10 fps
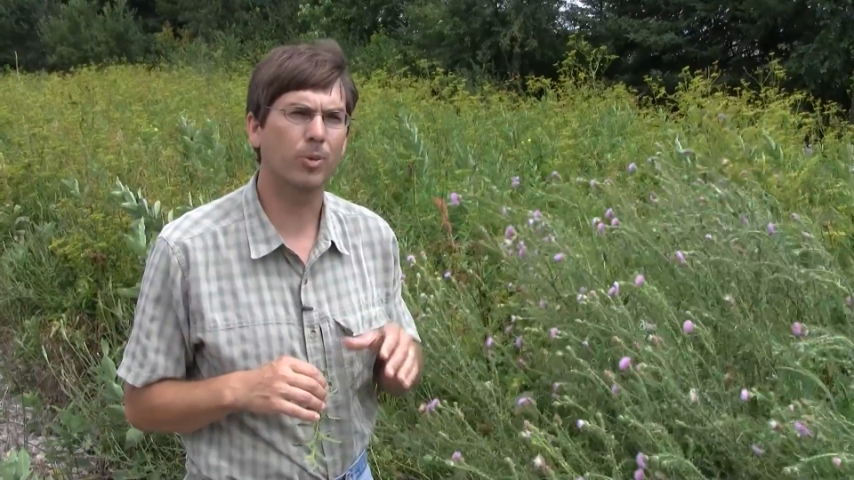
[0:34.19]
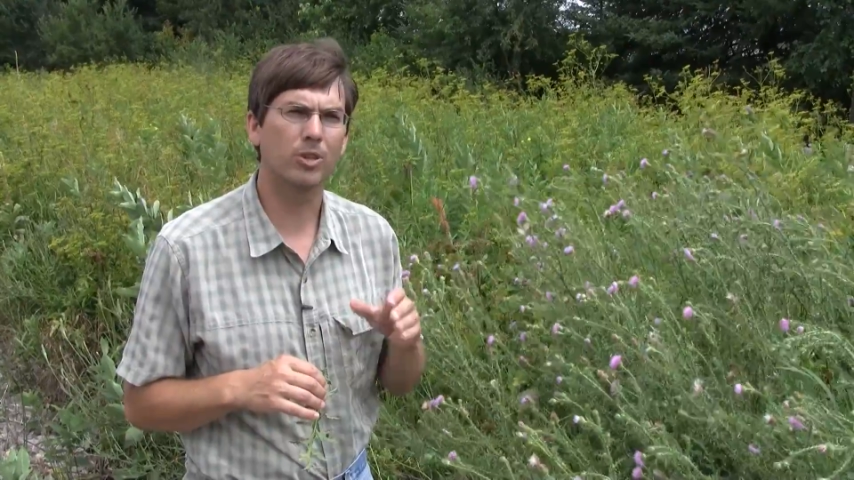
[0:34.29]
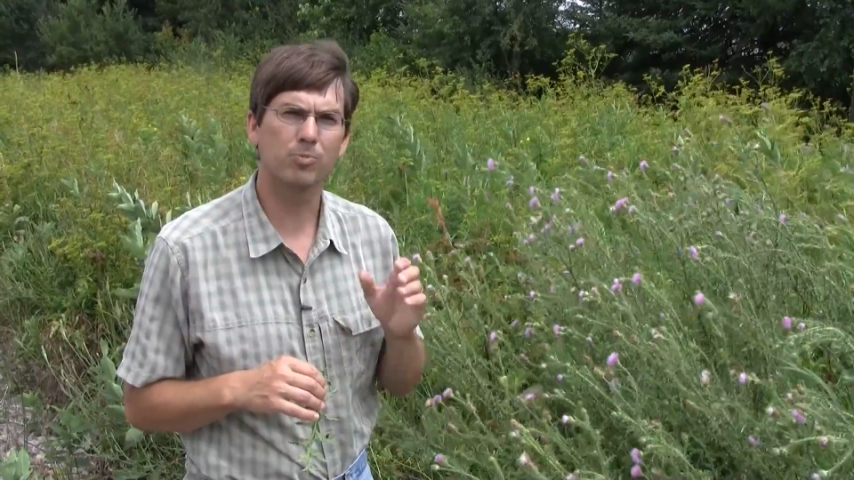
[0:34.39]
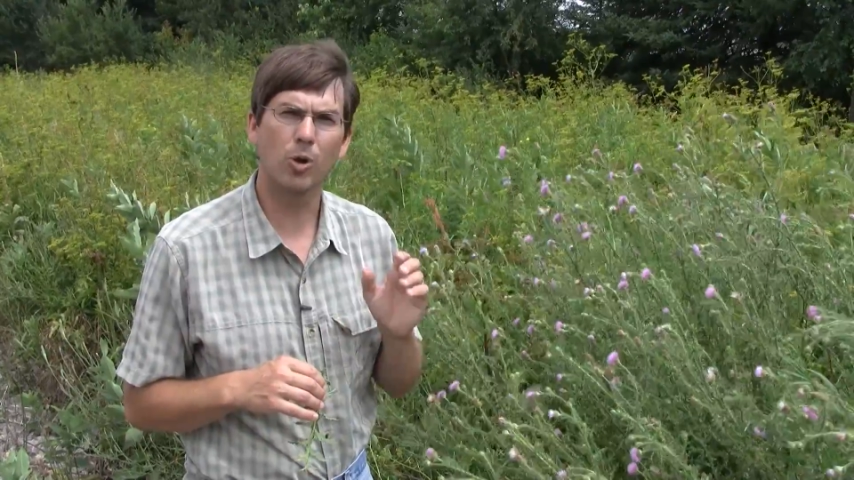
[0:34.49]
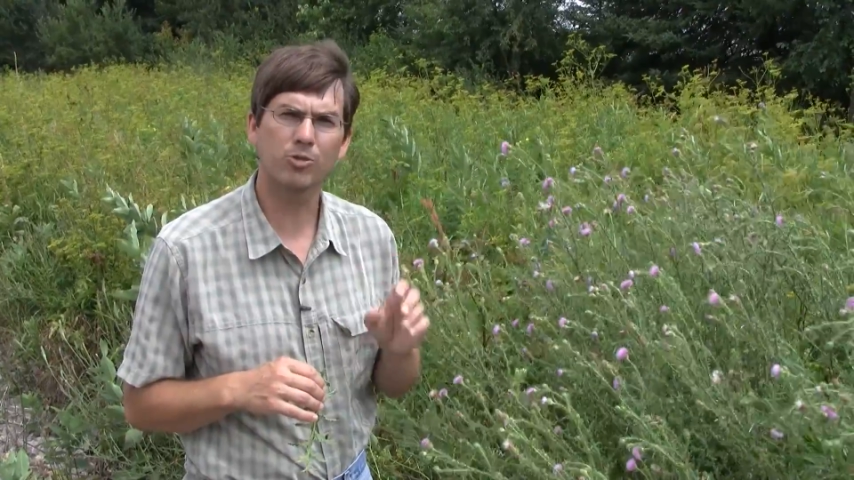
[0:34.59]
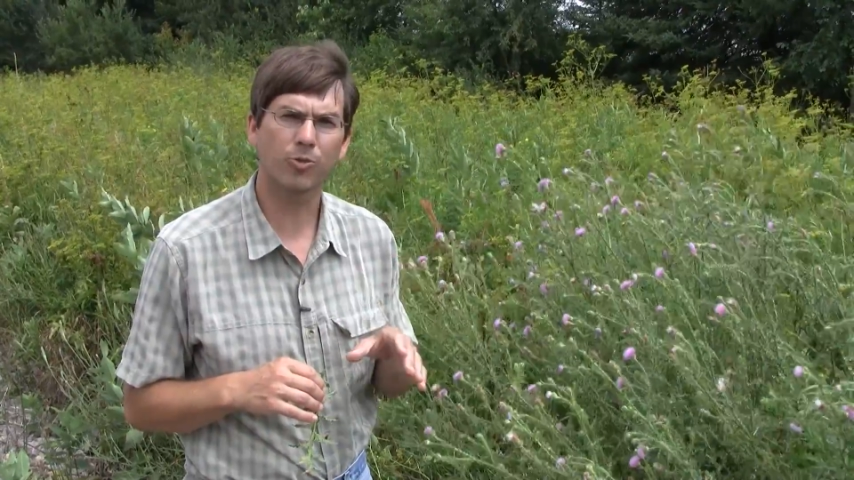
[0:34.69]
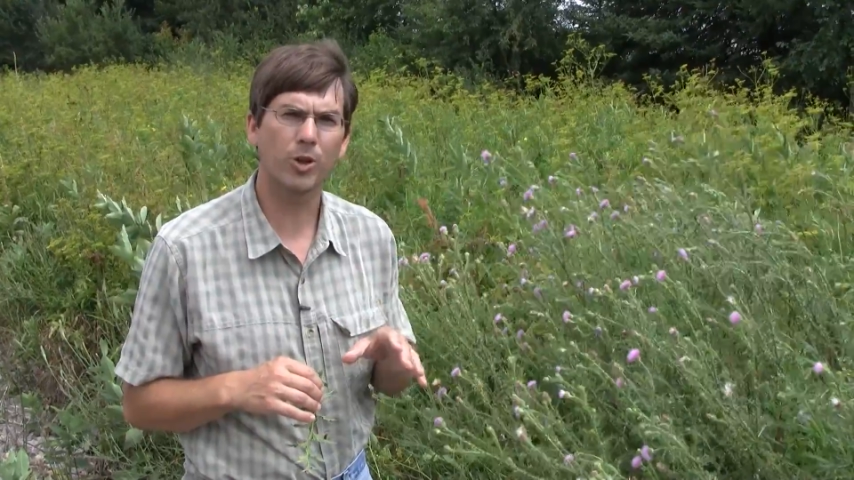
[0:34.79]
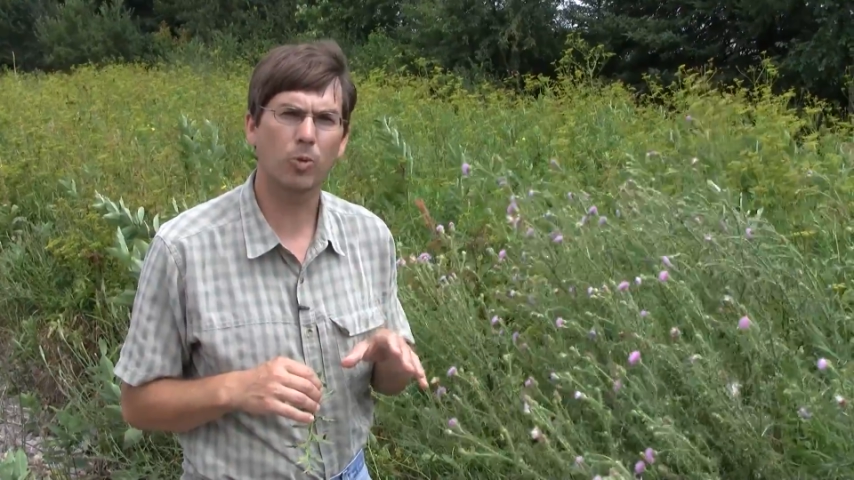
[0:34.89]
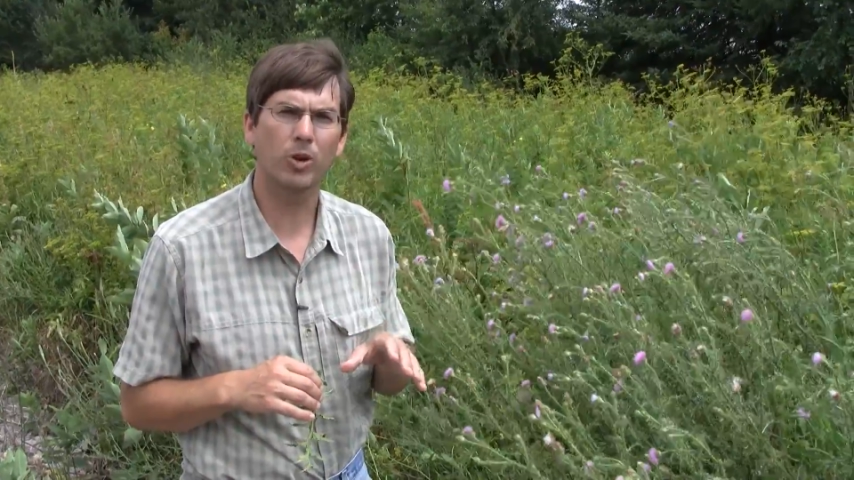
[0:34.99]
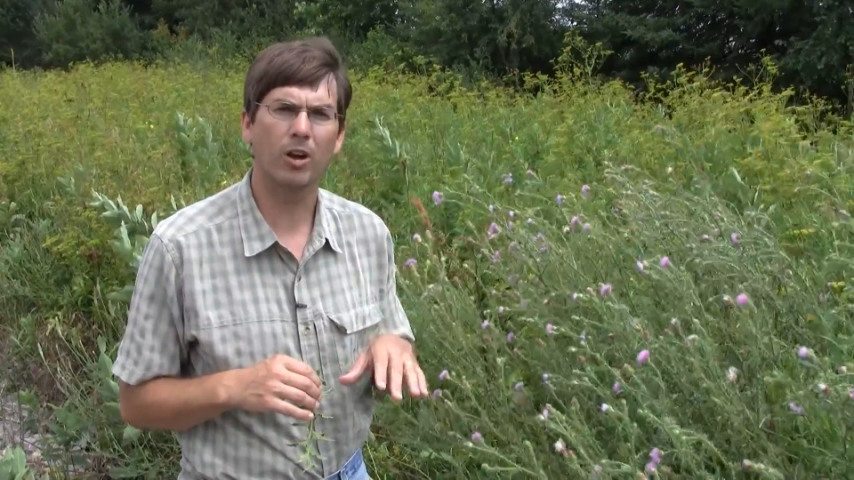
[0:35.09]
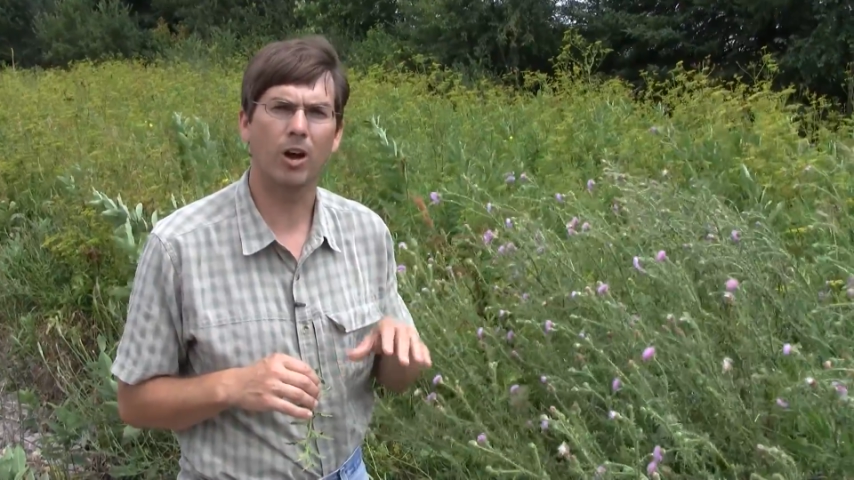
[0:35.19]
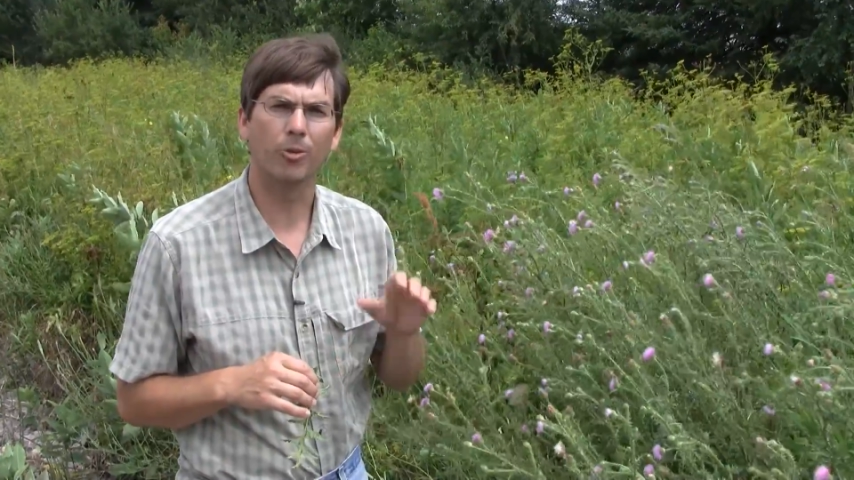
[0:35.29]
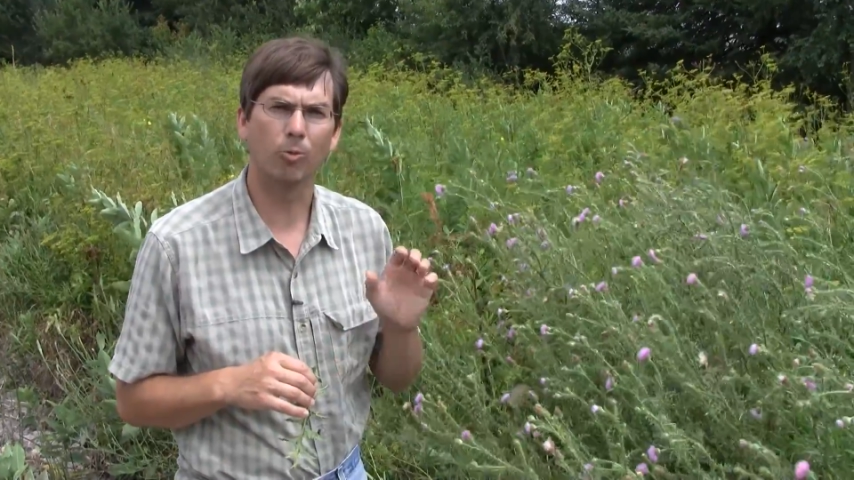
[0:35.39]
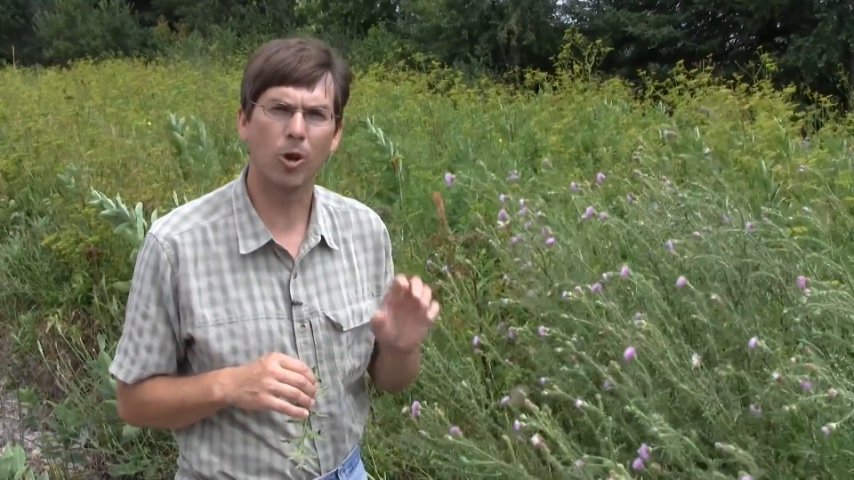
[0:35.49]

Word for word: but is most frequent on